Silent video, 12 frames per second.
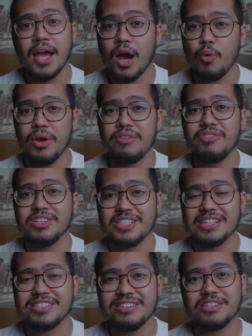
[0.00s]
However,
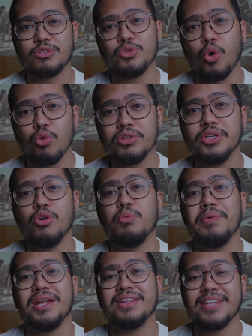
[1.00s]
since this could only
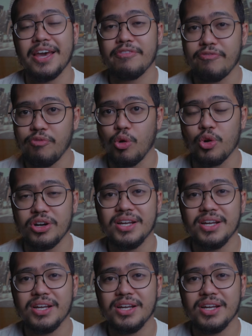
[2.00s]
open at f4,